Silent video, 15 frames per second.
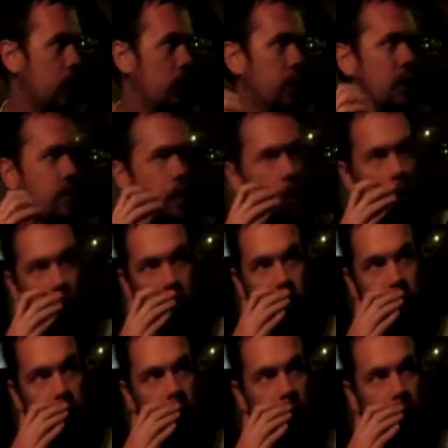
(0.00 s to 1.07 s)
this
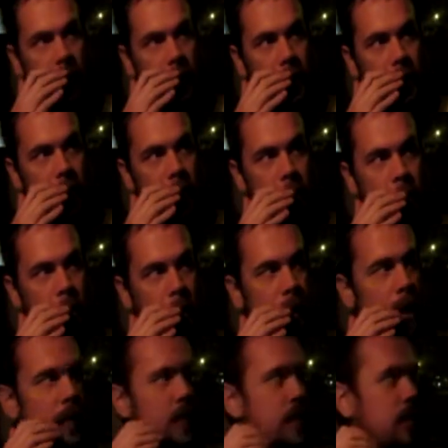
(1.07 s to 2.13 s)
area, like, it's pretty
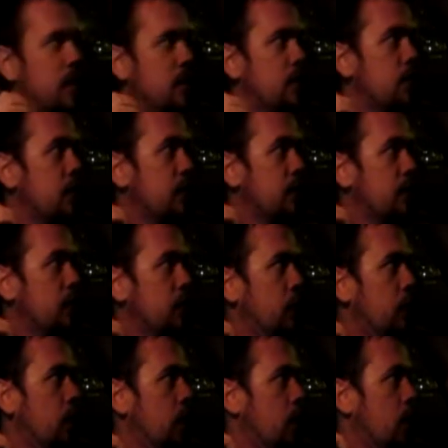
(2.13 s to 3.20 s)
nice because you get
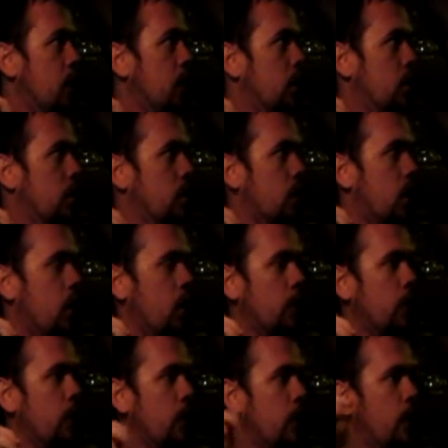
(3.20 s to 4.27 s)
to go
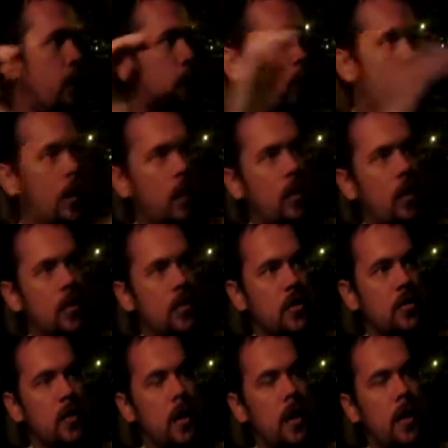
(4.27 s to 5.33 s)
from one cluster
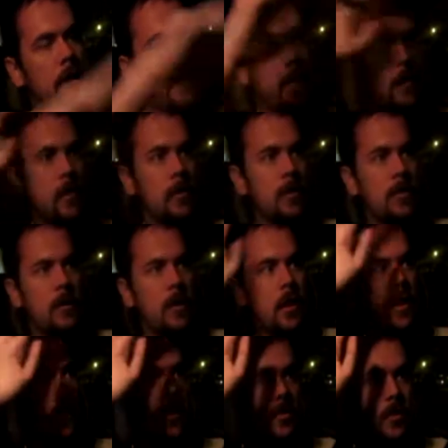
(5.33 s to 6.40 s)
spawn, and then there's
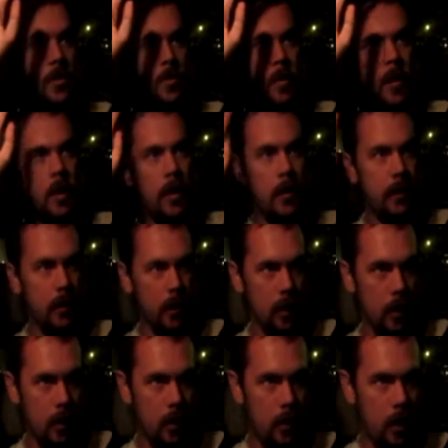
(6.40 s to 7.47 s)
another cluster spawn
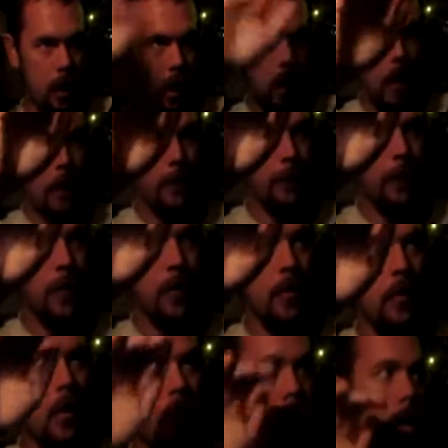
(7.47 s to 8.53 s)

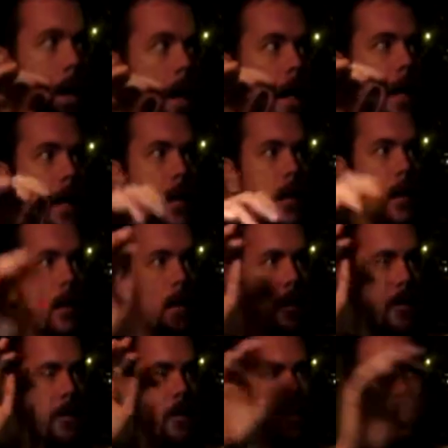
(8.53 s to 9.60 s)
further up ahead.
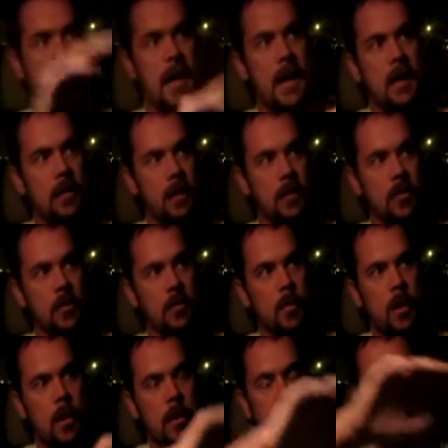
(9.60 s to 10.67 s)
So you hit that cluster
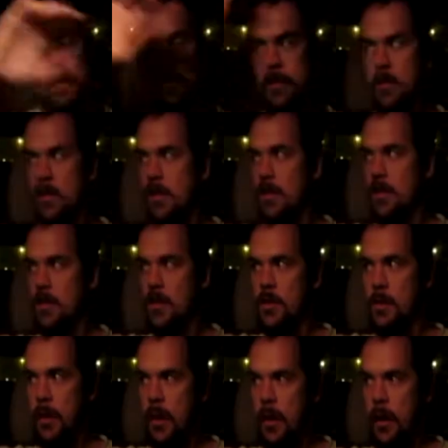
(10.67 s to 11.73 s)
spawn, and then there's a cluster
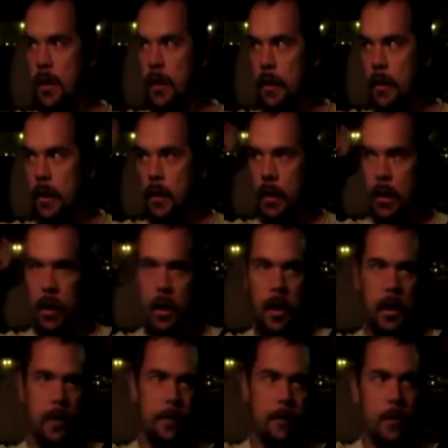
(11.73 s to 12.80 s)
spawn
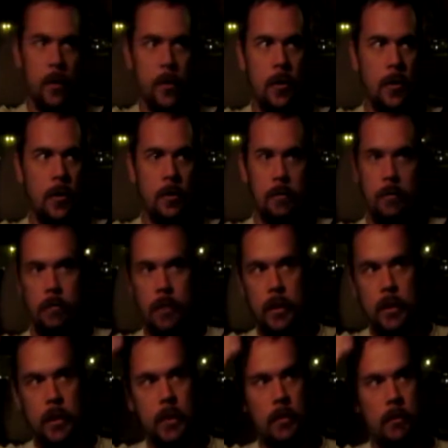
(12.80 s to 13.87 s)
further, you
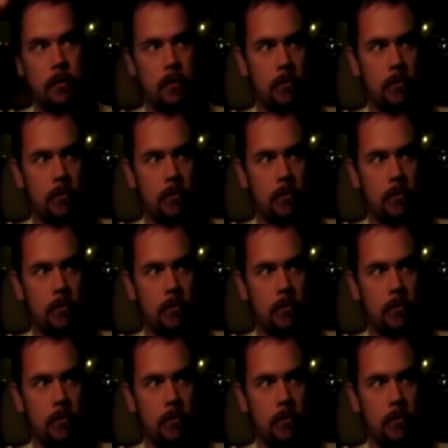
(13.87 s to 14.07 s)
know,